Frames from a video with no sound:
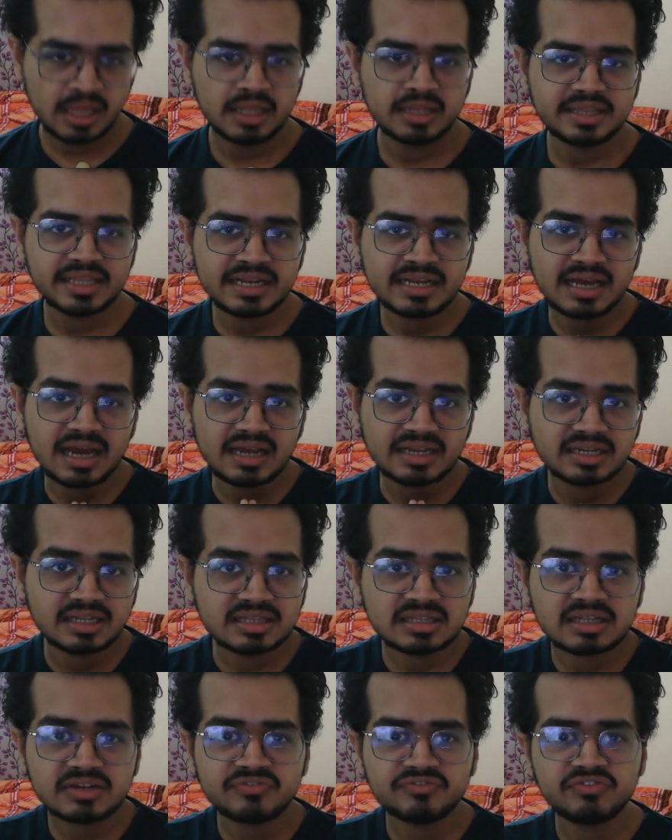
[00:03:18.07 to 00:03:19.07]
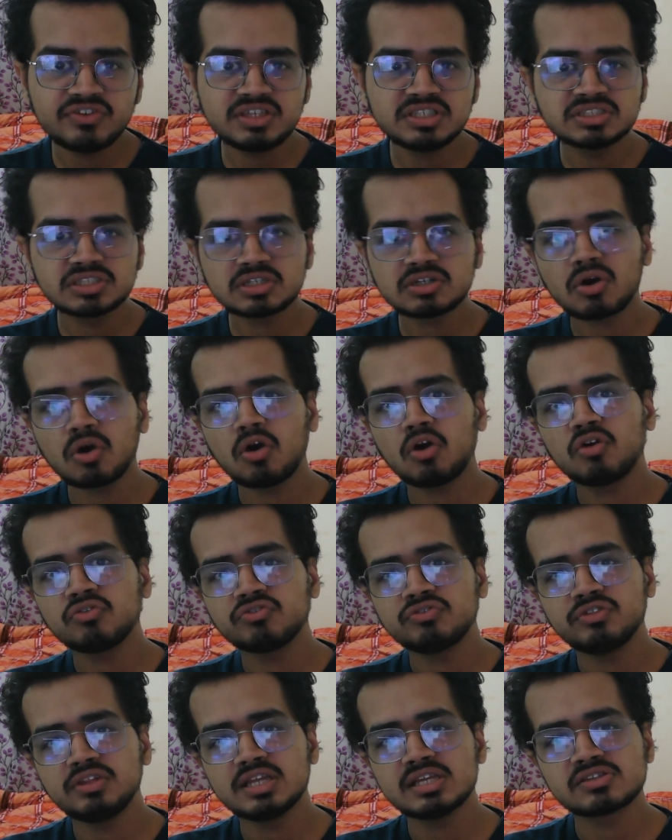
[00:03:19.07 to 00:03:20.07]
Then another feature of
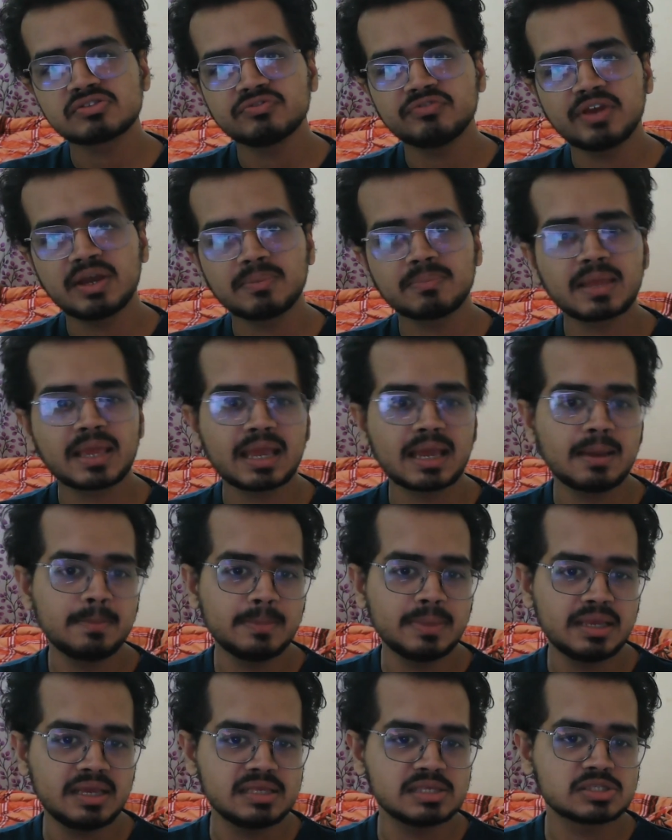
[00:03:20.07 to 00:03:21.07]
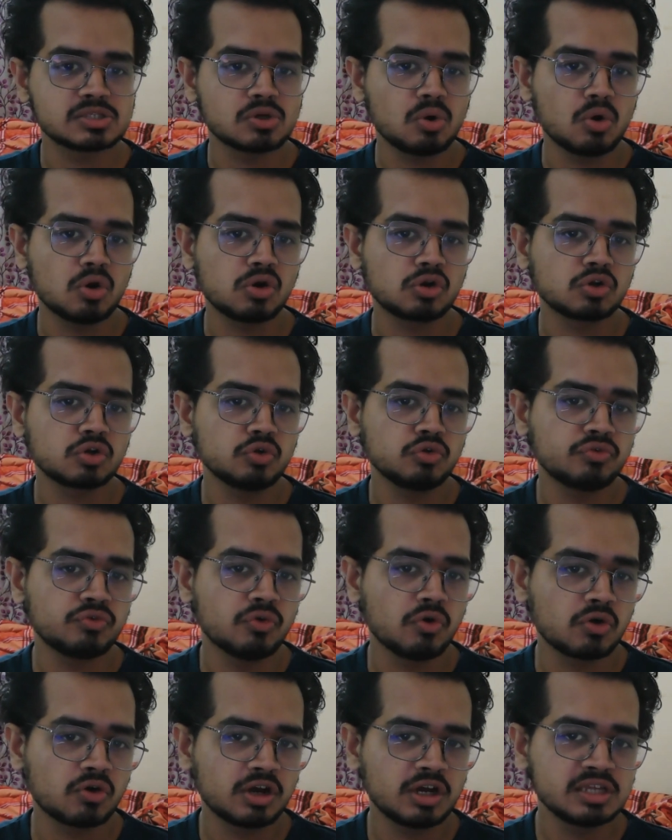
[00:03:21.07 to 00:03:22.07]
this webcam is
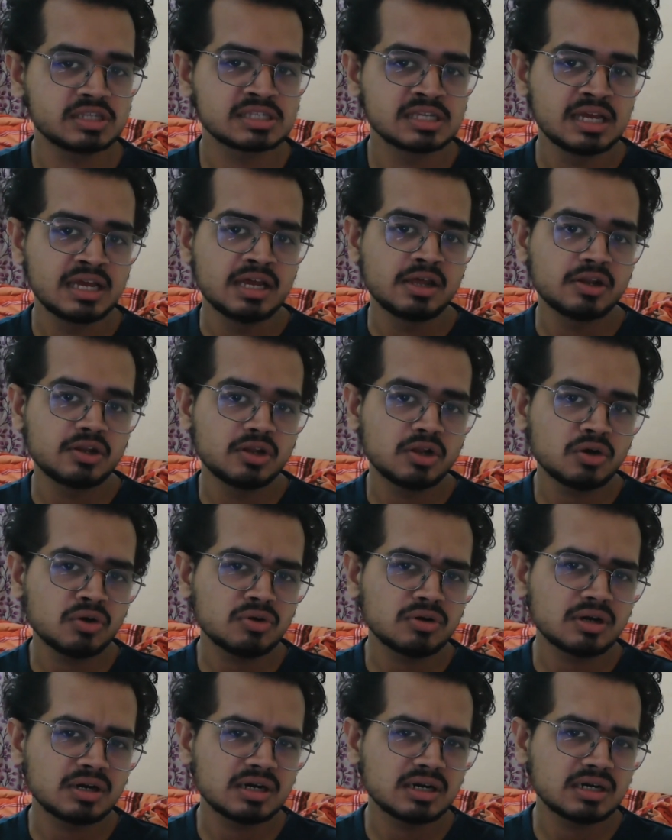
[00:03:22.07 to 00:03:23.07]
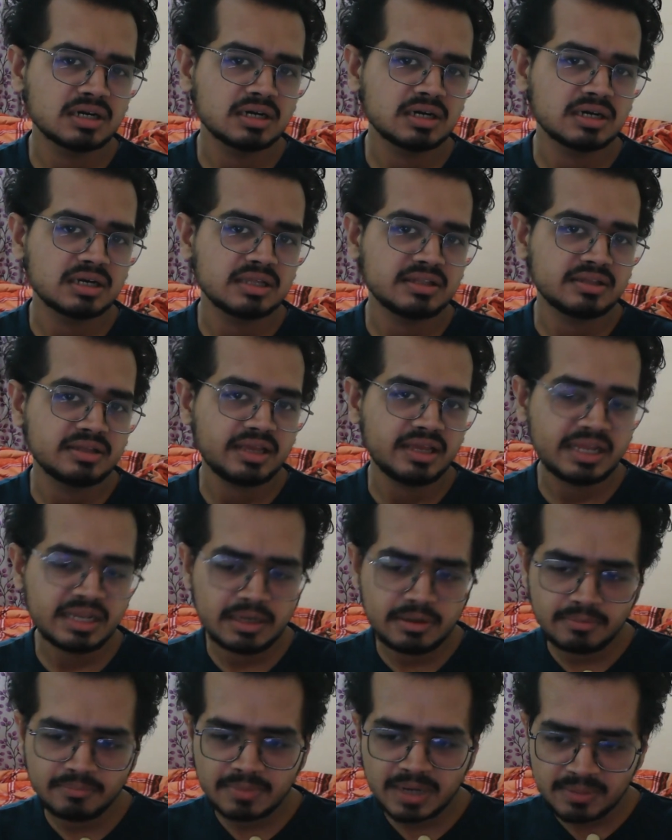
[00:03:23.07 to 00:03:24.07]
autofocus. Now
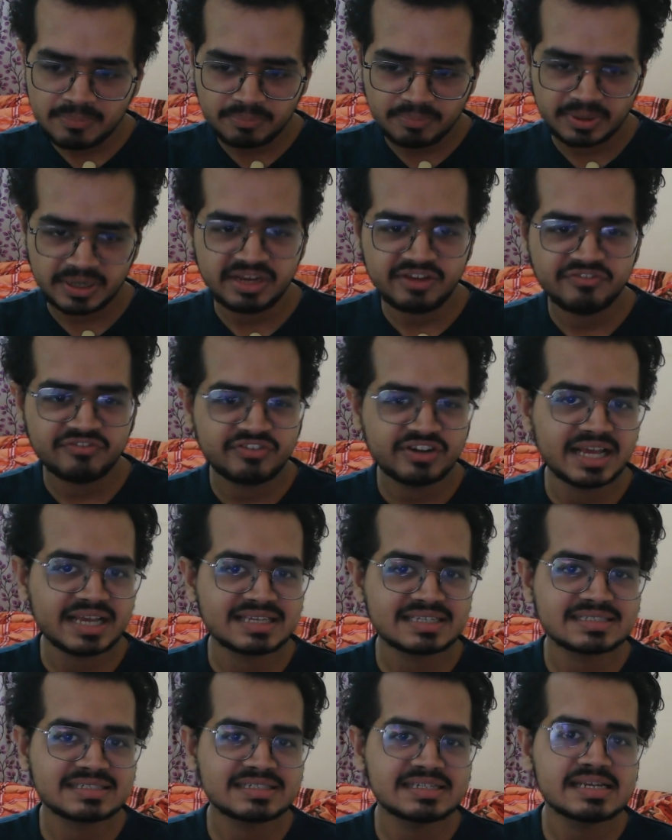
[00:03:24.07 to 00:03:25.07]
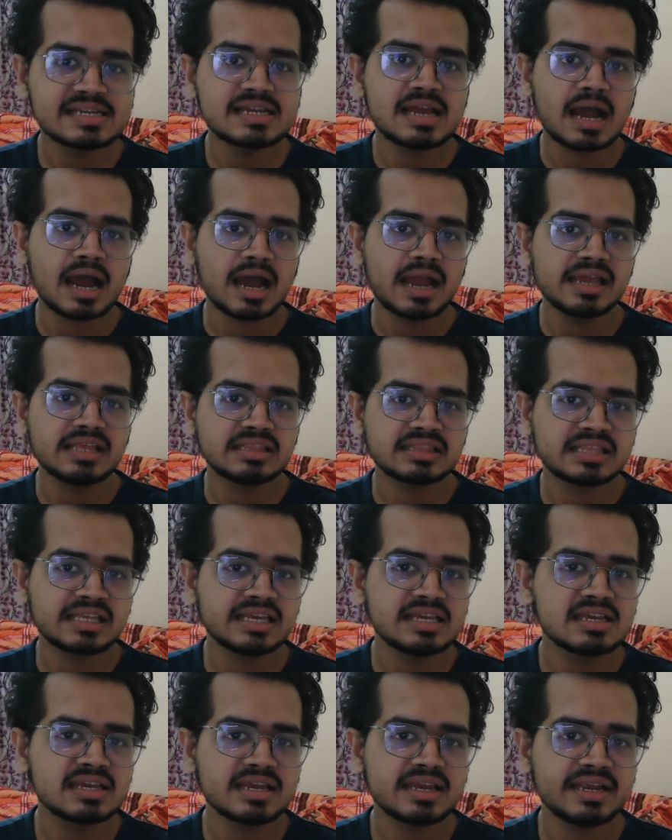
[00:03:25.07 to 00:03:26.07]
in my brief testing, I
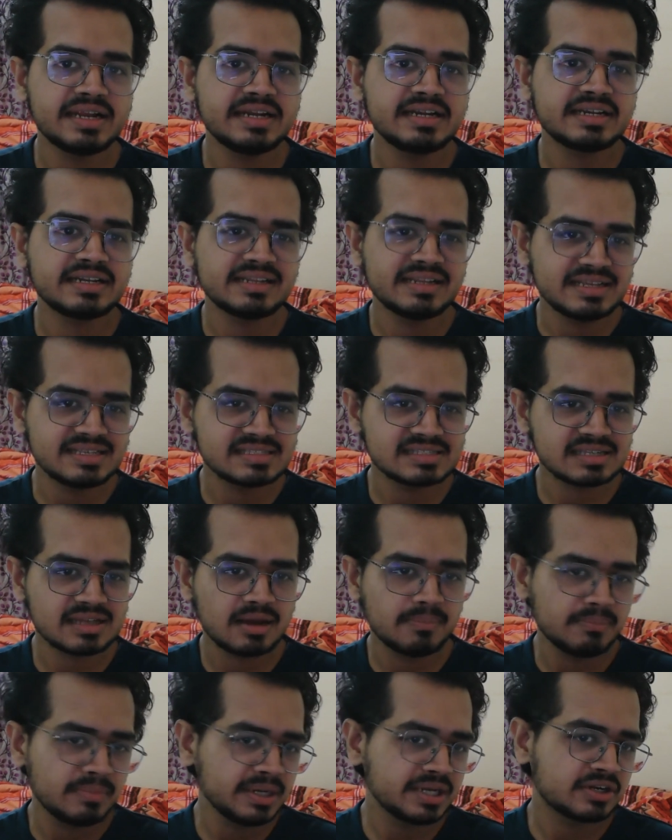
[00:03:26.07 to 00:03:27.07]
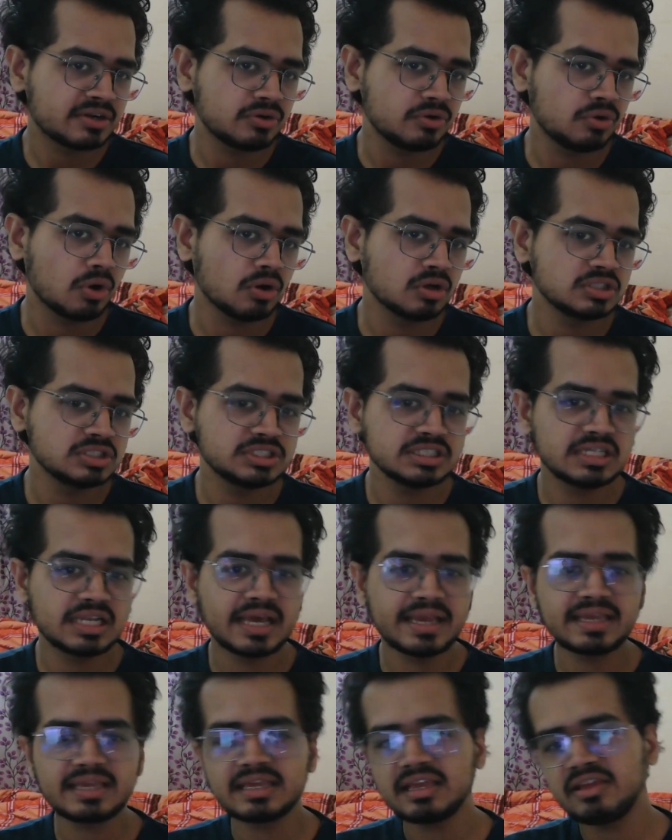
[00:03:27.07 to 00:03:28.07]
think it is a bit dodgy.
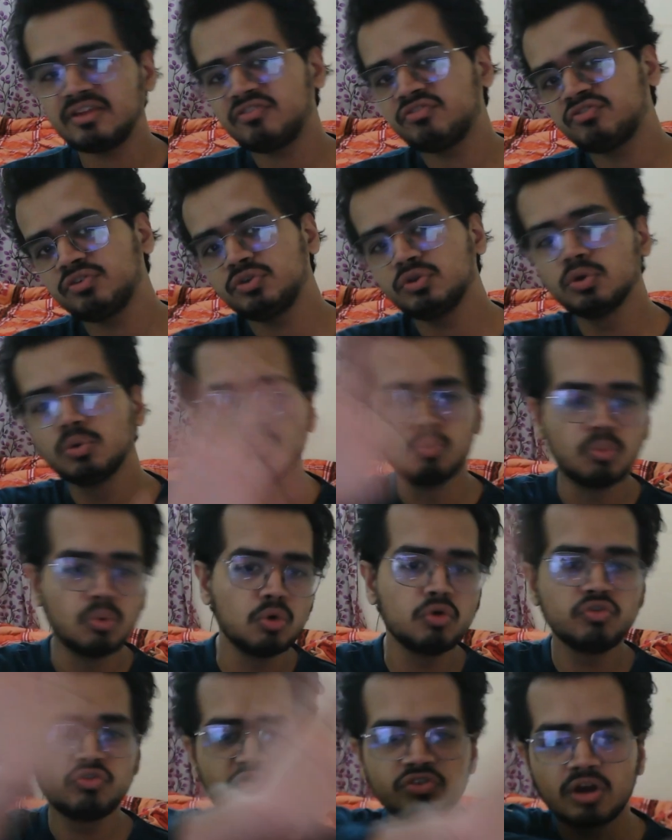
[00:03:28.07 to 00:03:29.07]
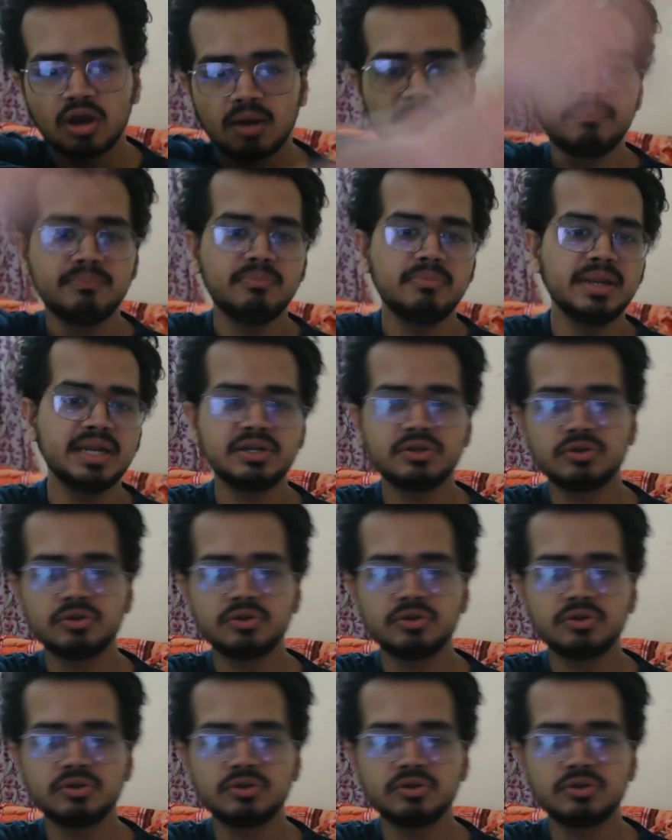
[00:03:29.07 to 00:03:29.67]
Like if you move a bit